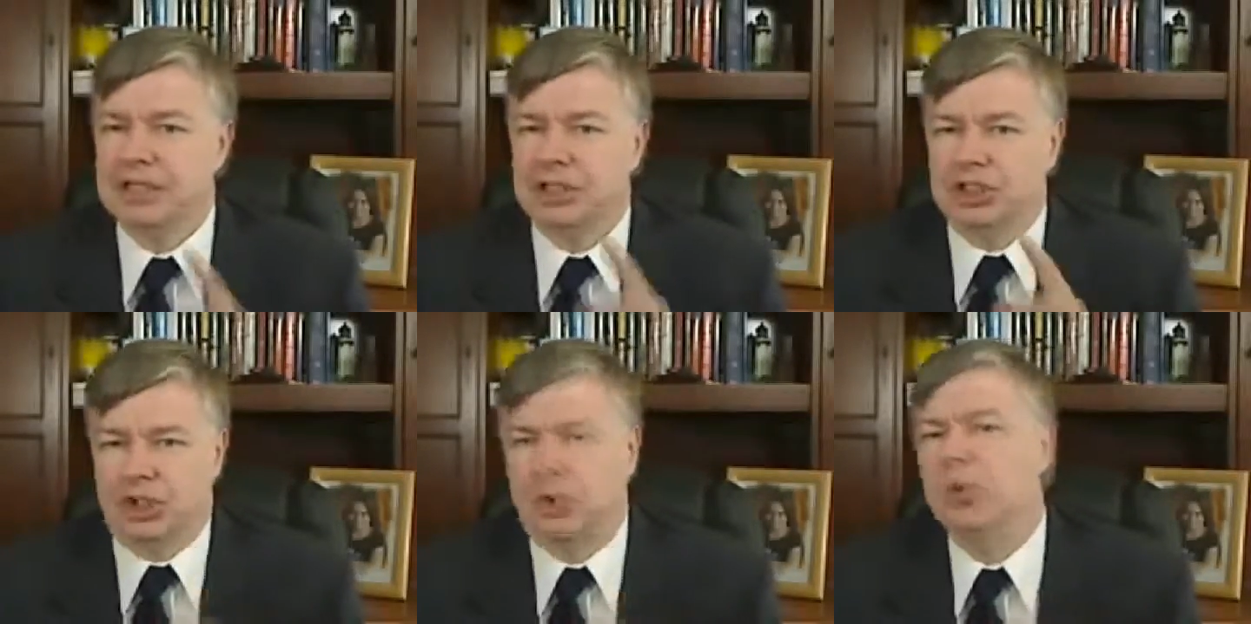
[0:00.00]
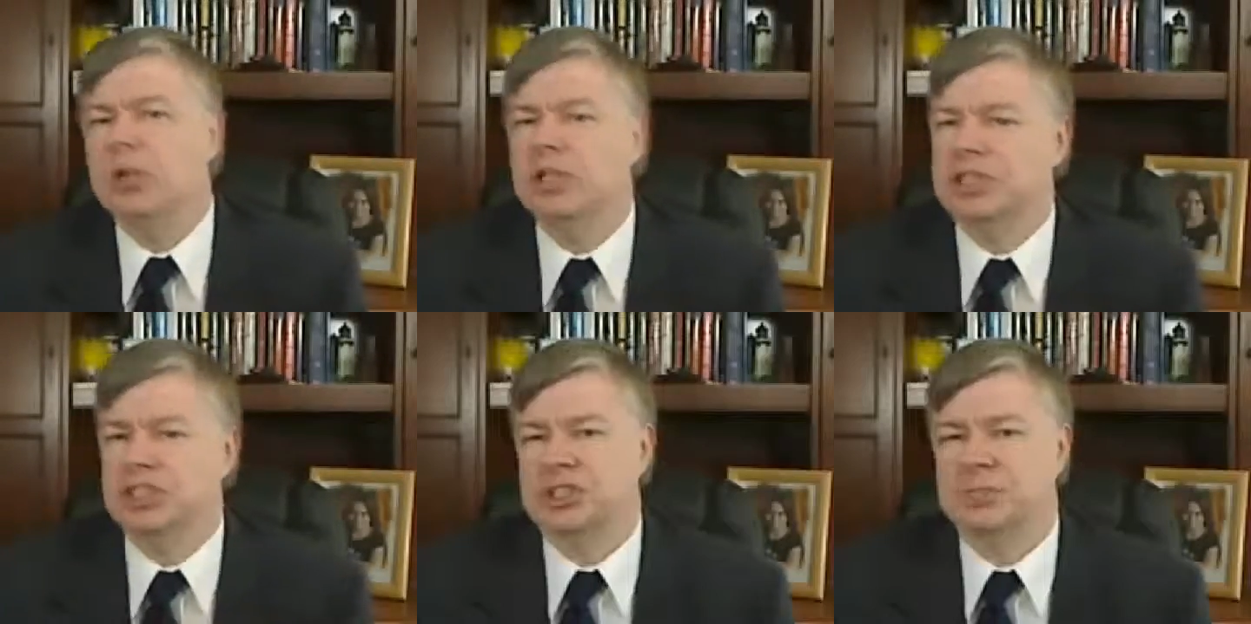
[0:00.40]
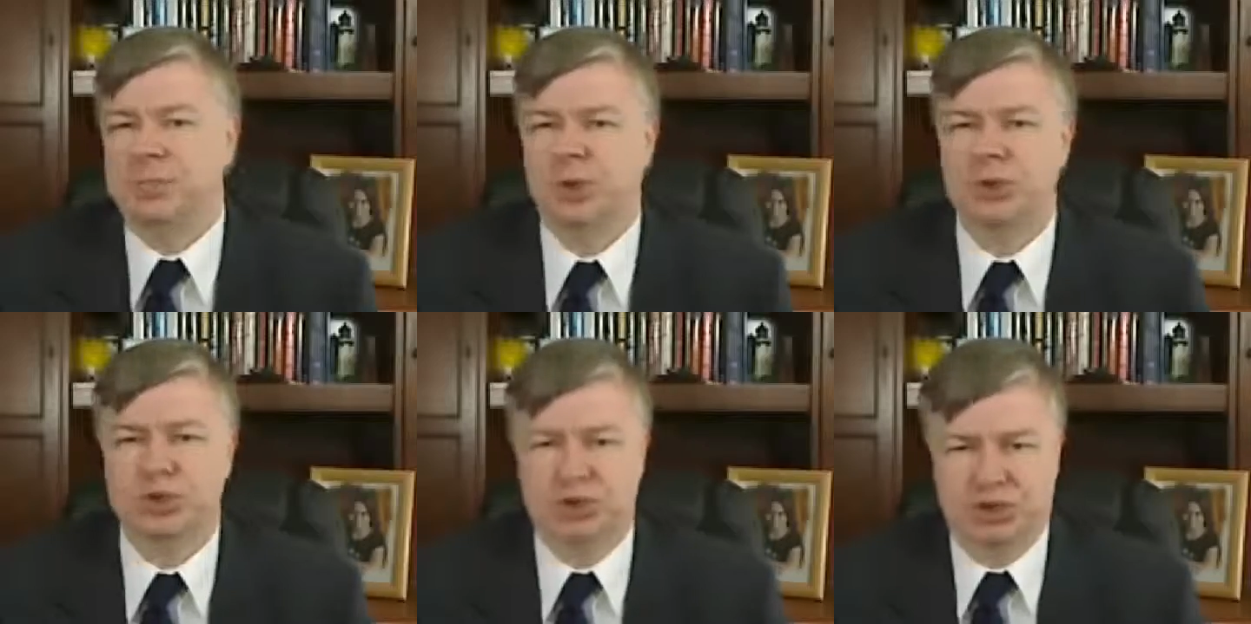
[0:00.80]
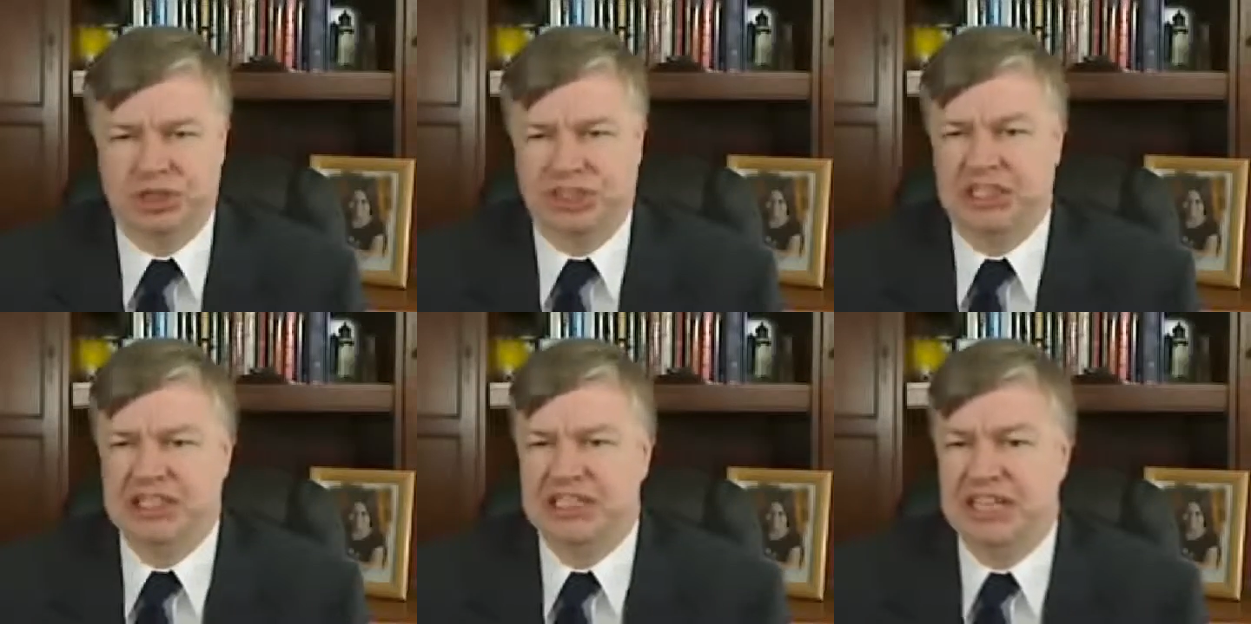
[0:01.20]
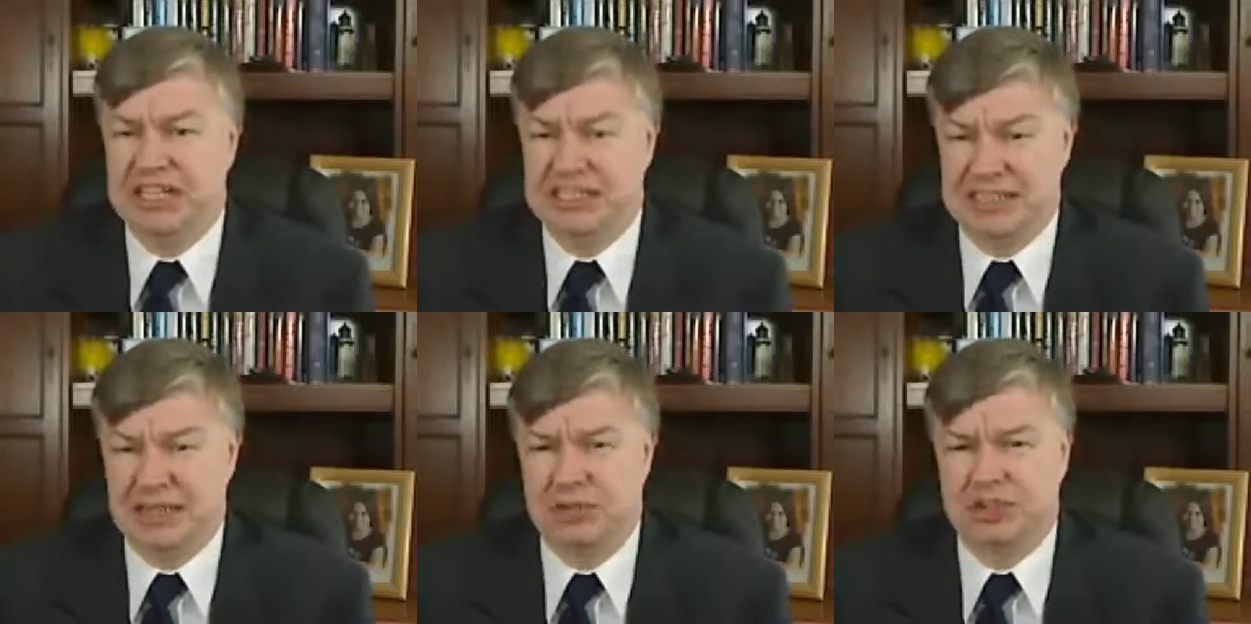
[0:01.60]
The total exposure that he
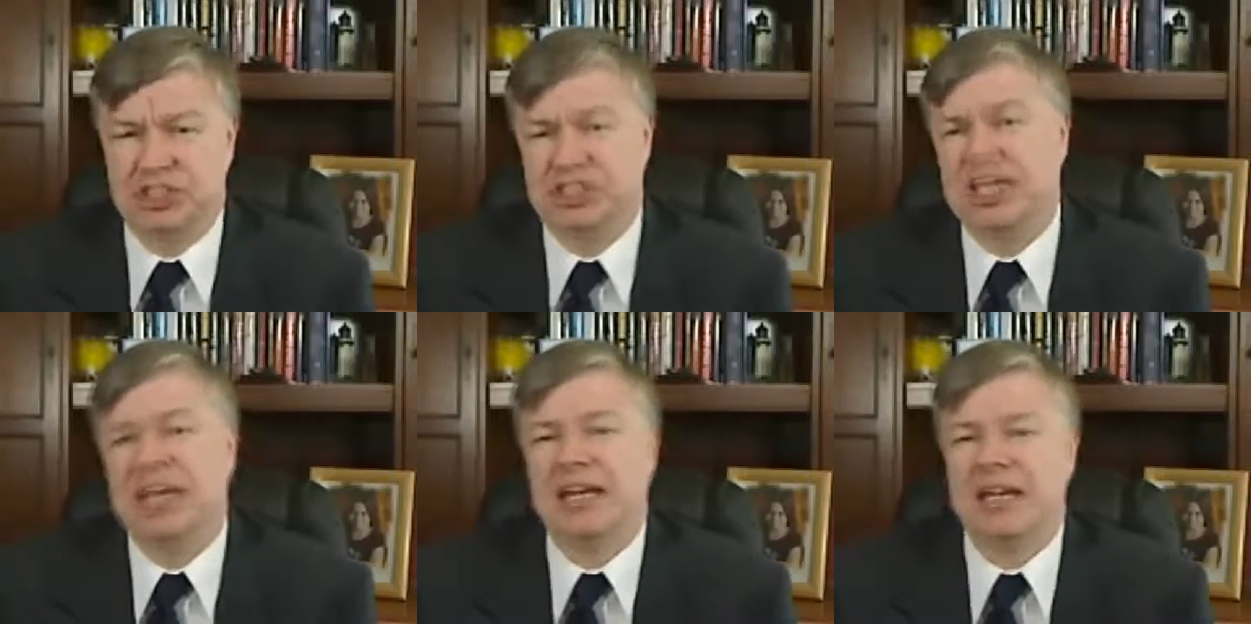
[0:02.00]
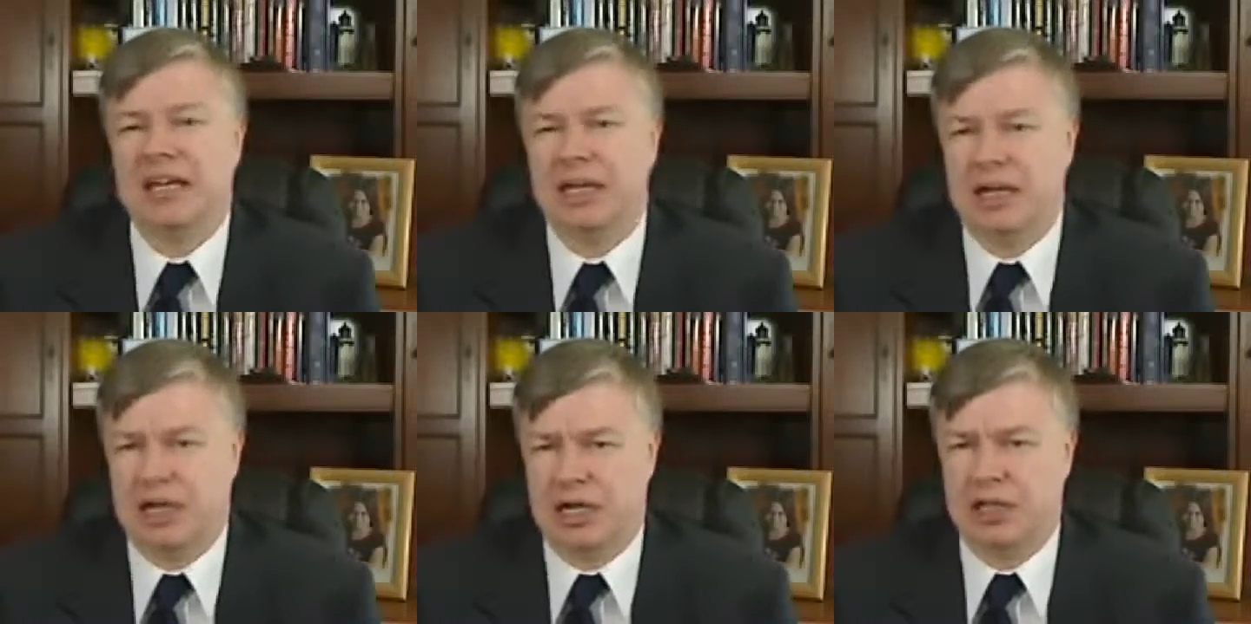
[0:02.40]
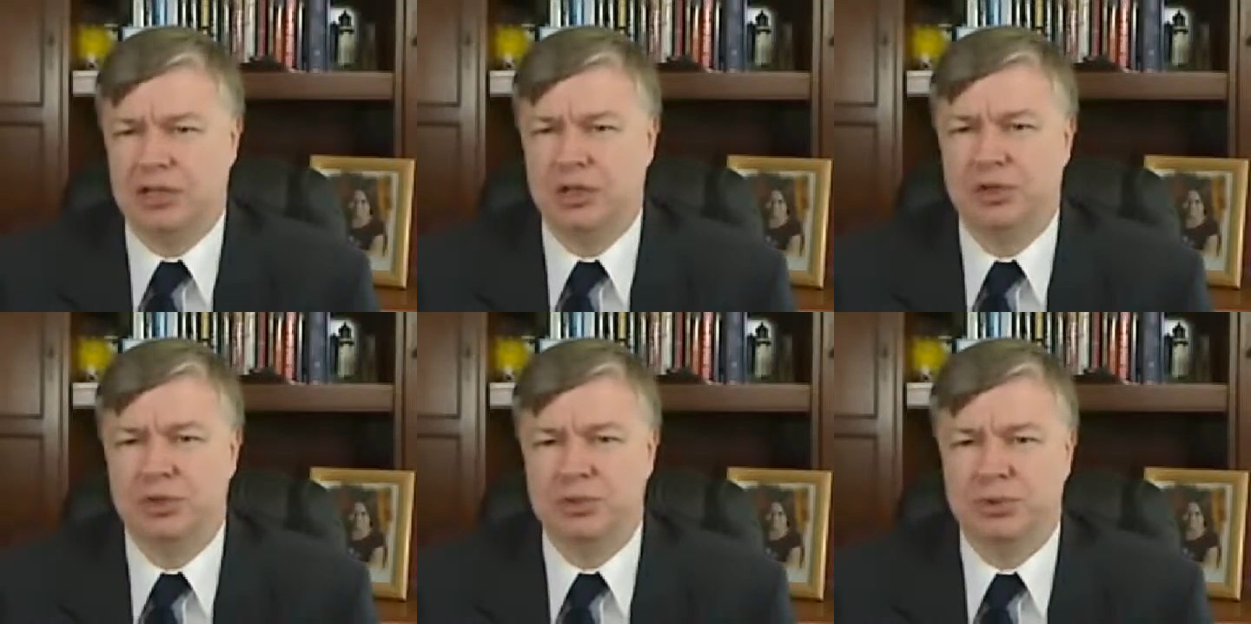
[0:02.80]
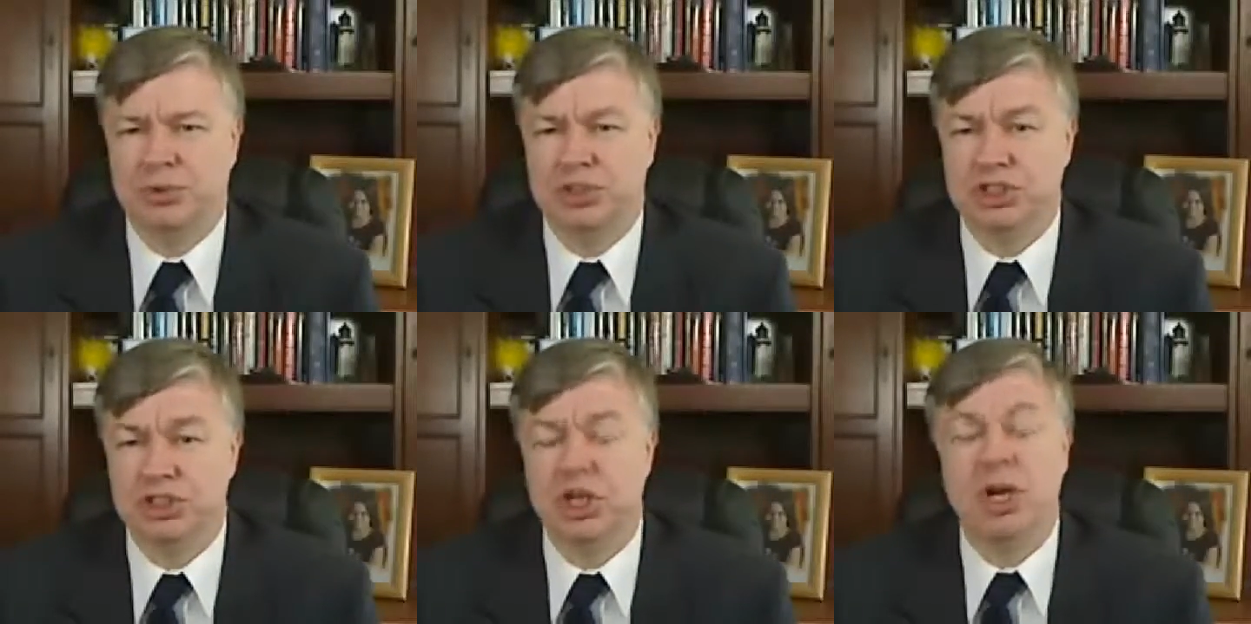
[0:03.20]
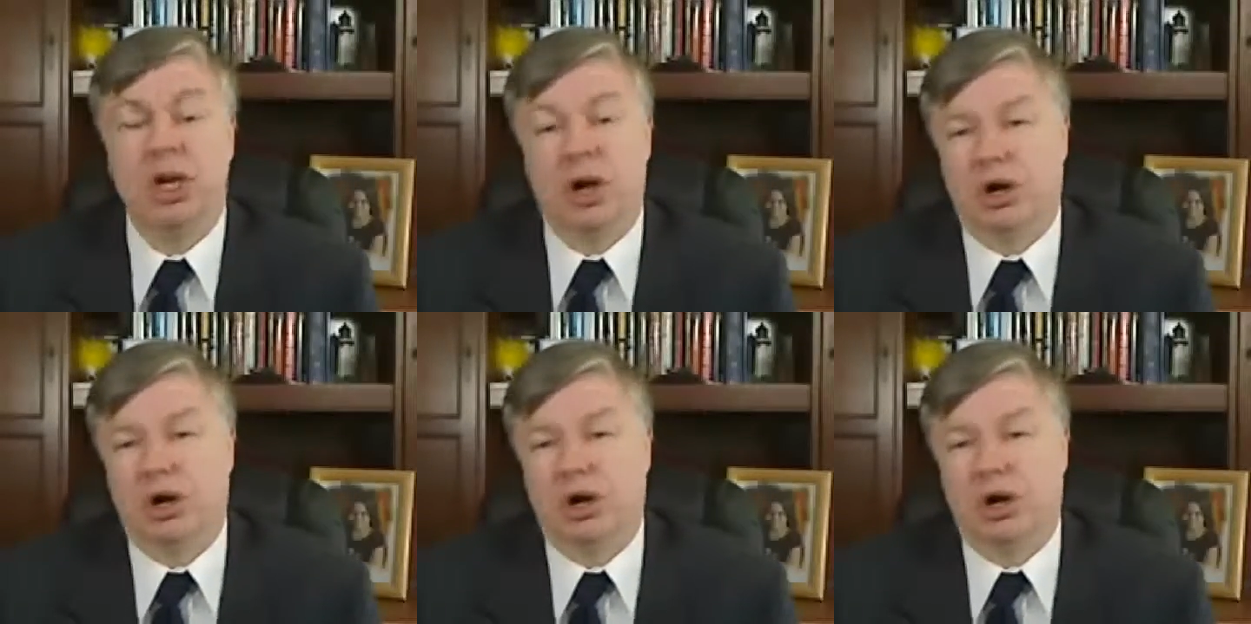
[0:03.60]
has outstanding on those puts